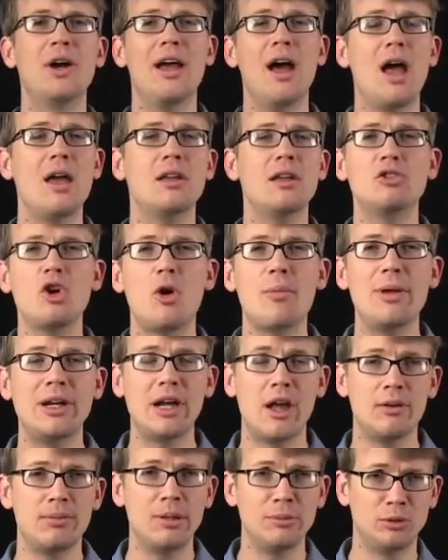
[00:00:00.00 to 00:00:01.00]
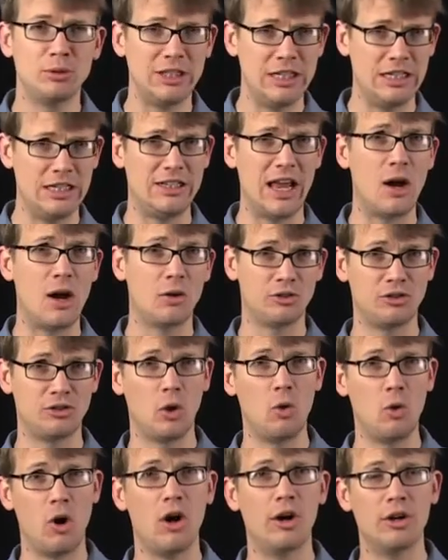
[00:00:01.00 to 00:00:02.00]
I and so many other people geeked out
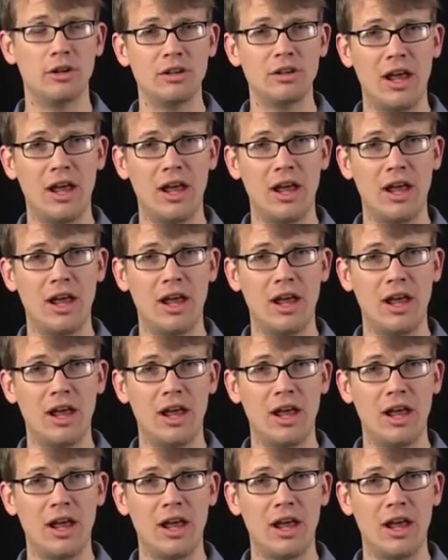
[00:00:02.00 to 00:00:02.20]
so hard